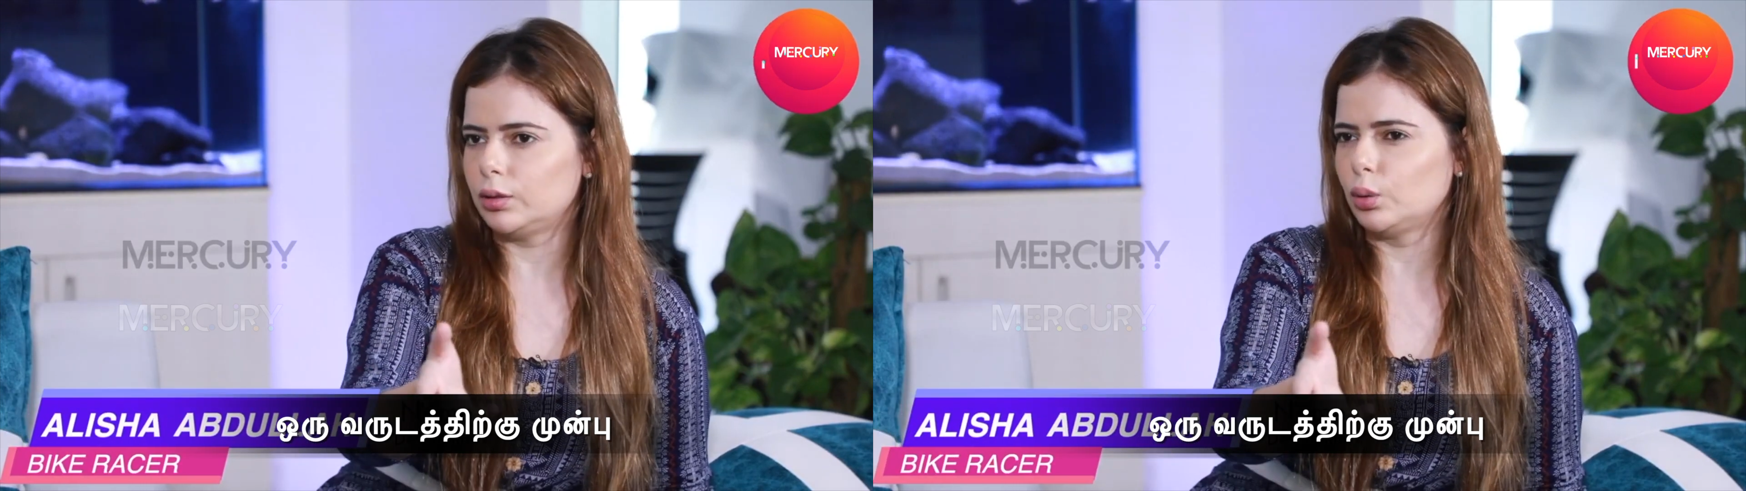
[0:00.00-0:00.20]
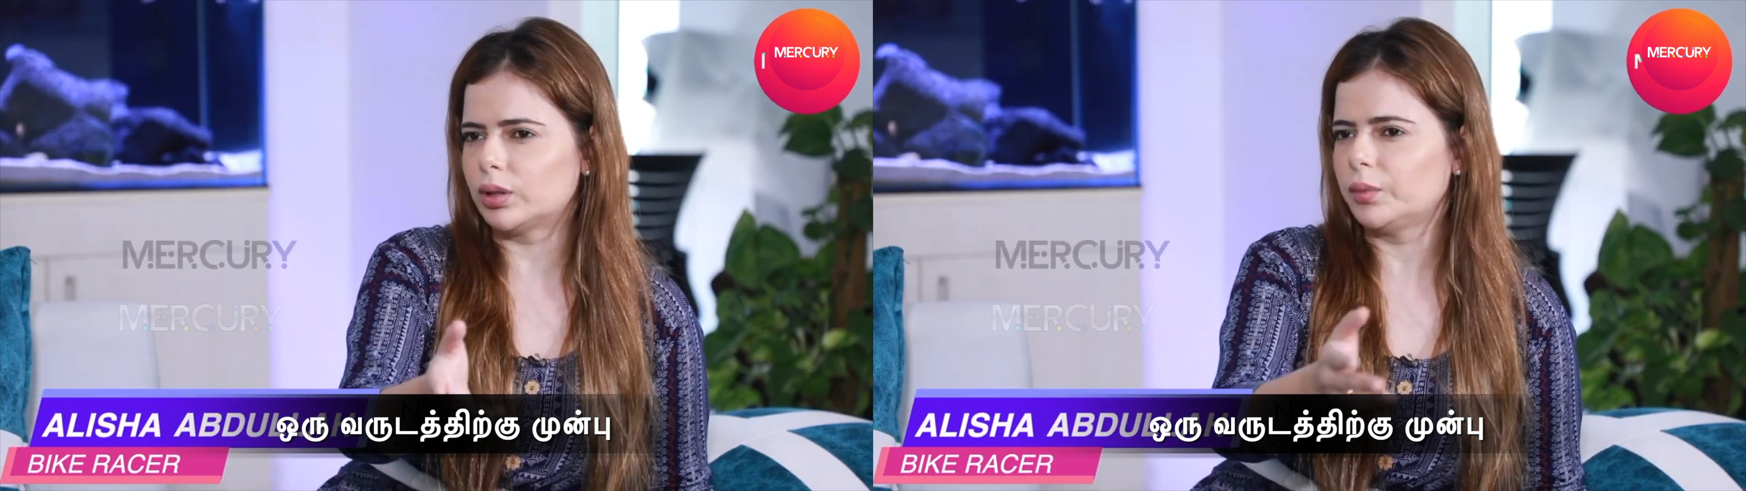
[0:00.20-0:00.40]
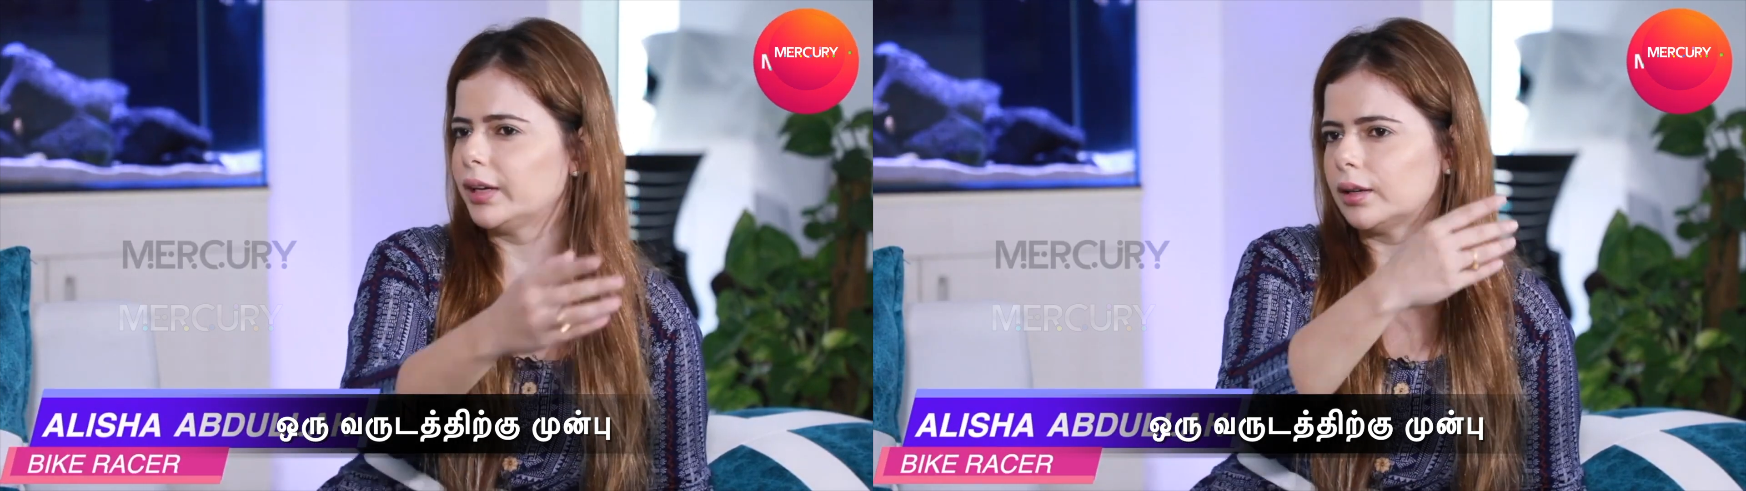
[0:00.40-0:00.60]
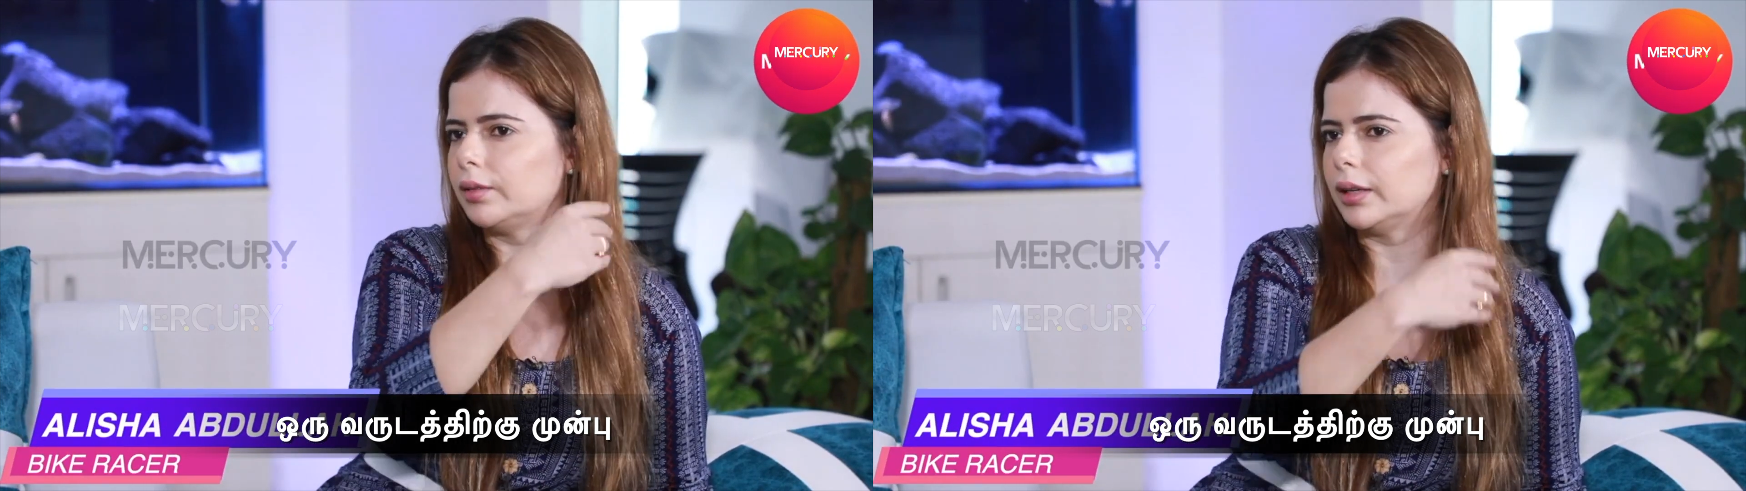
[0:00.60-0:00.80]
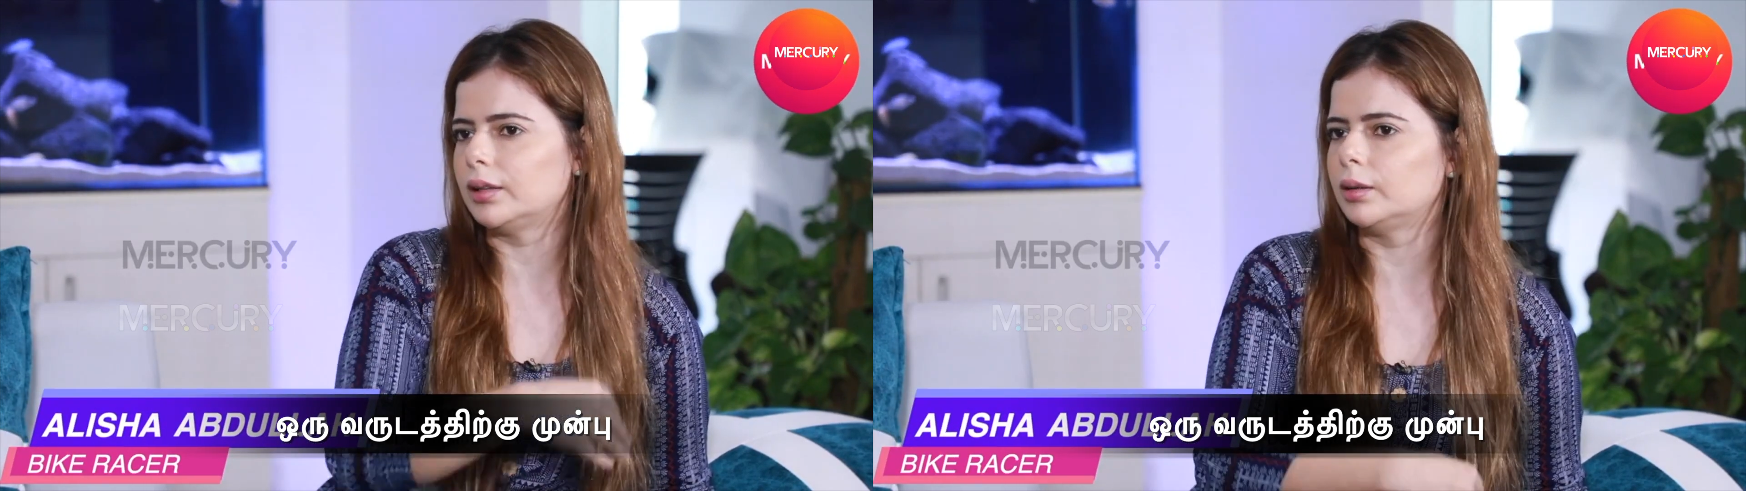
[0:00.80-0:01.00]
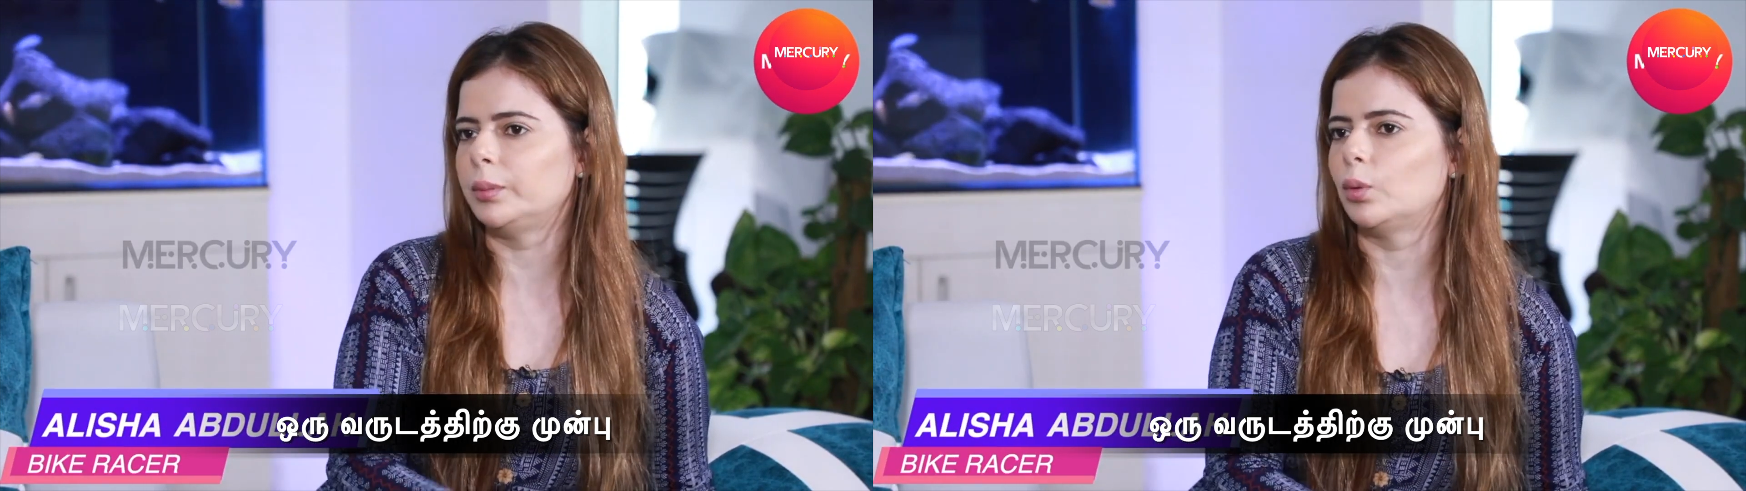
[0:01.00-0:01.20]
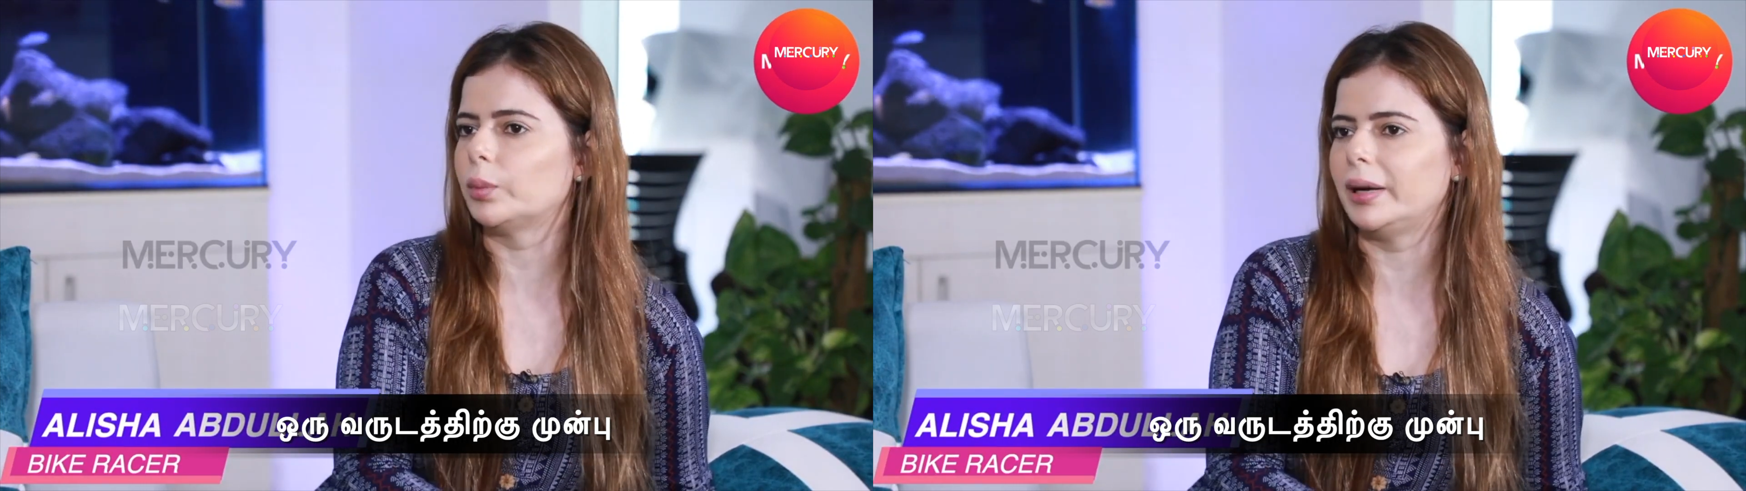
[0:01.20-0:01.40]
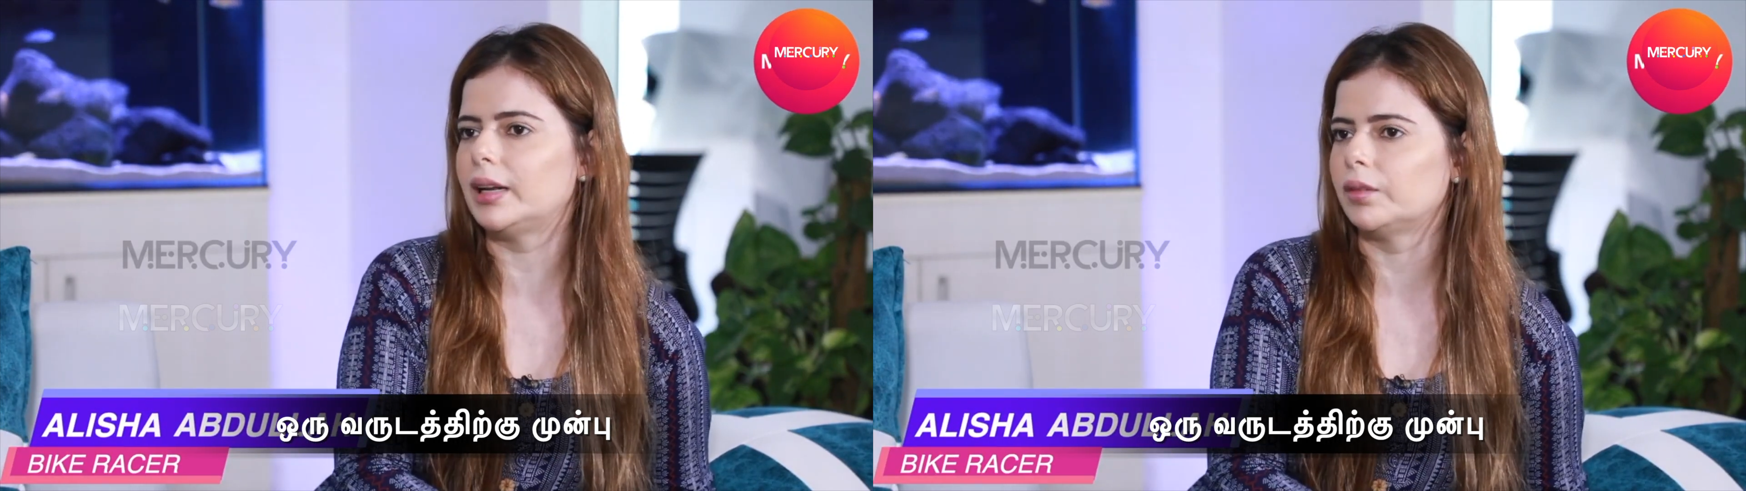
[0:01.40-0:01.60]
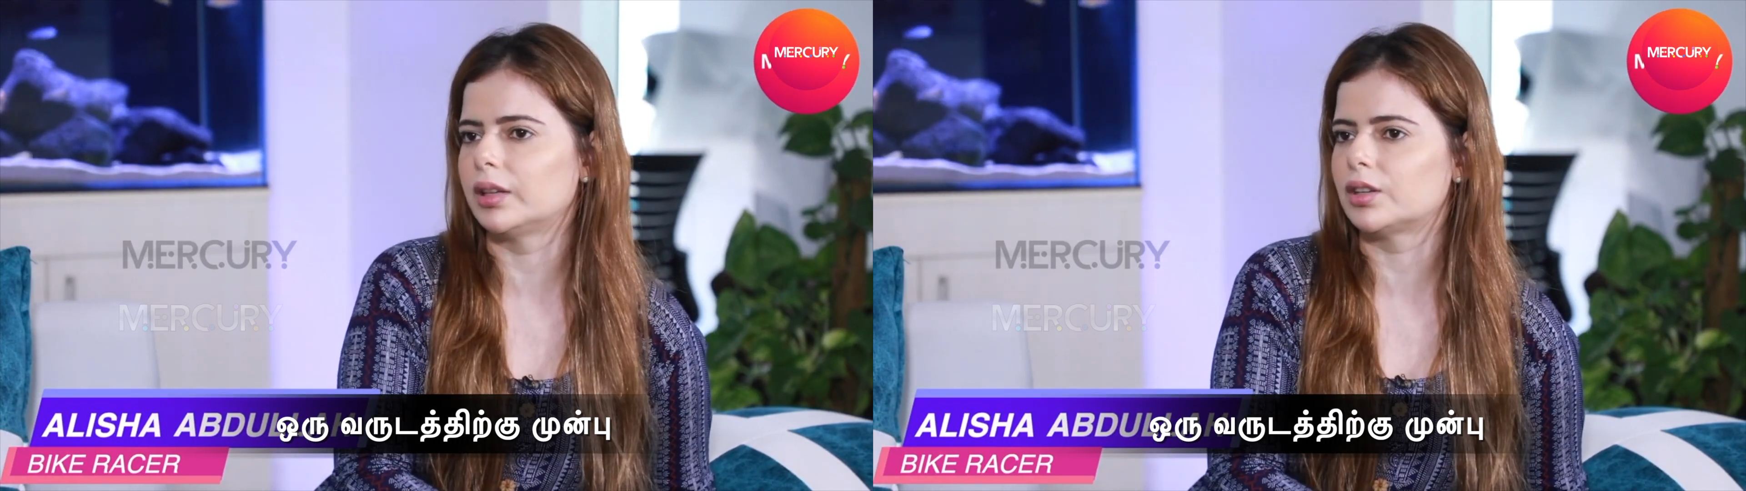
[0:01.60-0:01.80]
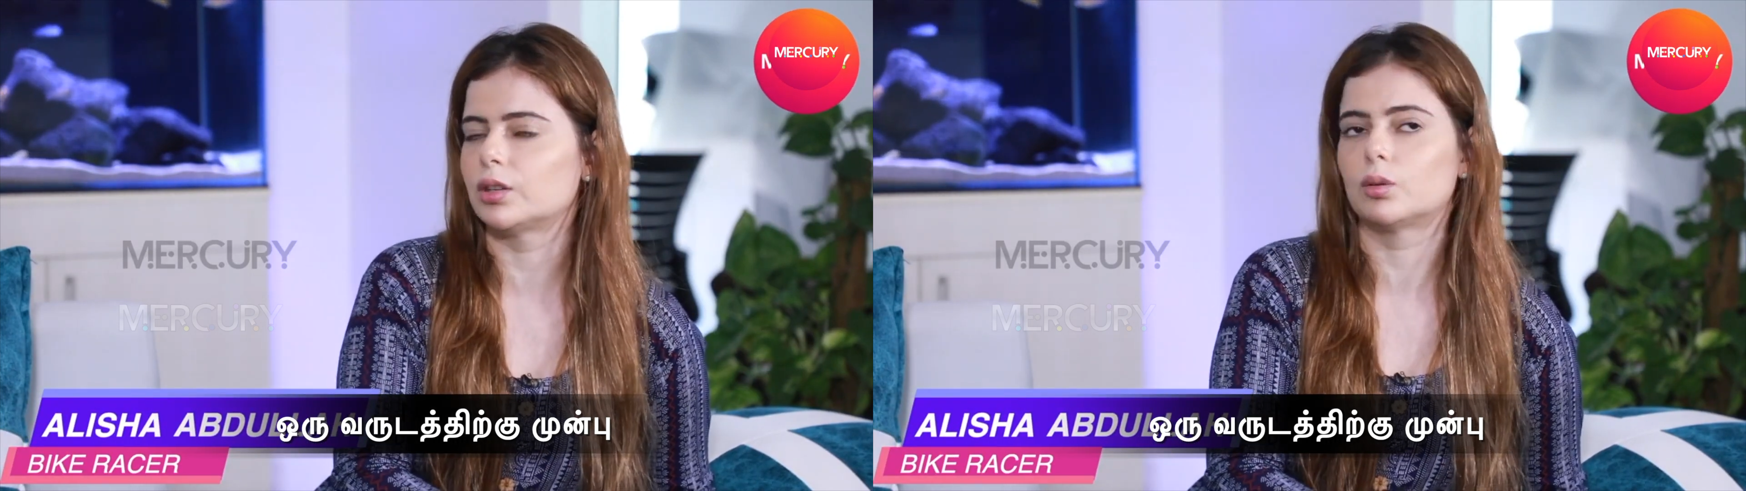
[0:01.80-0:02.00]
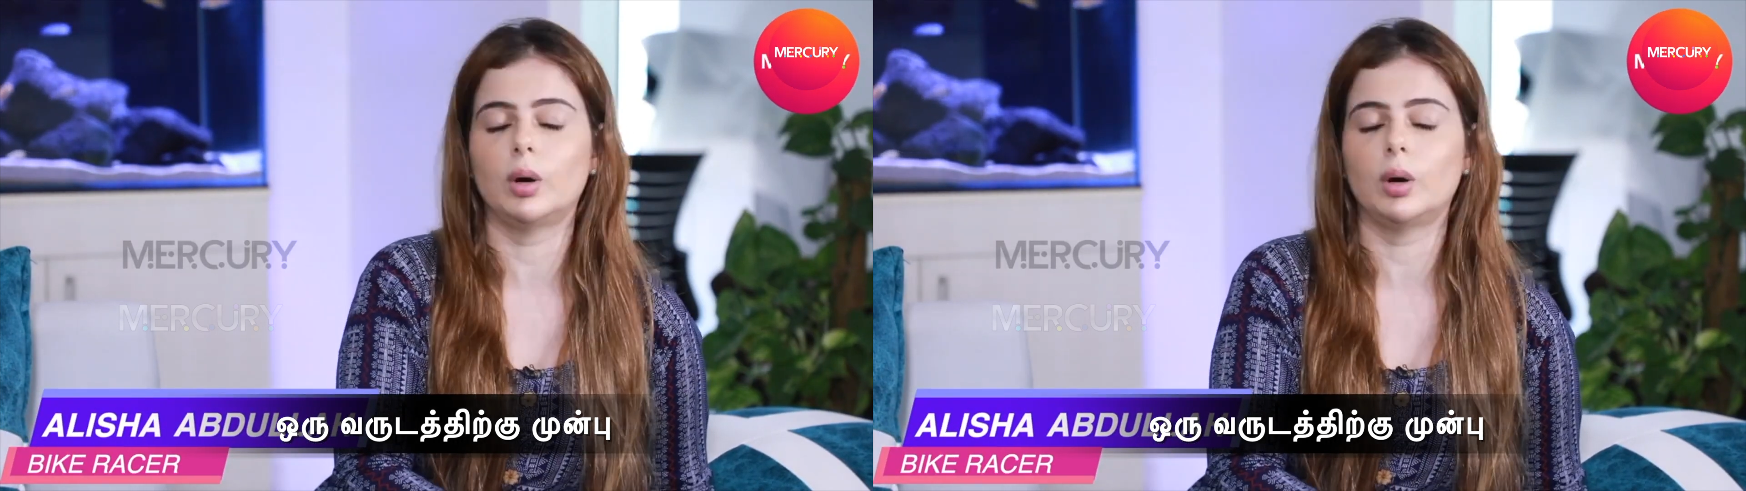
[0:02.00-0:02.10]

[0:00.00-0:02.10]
youth wing ku vande or meeting vanduchu.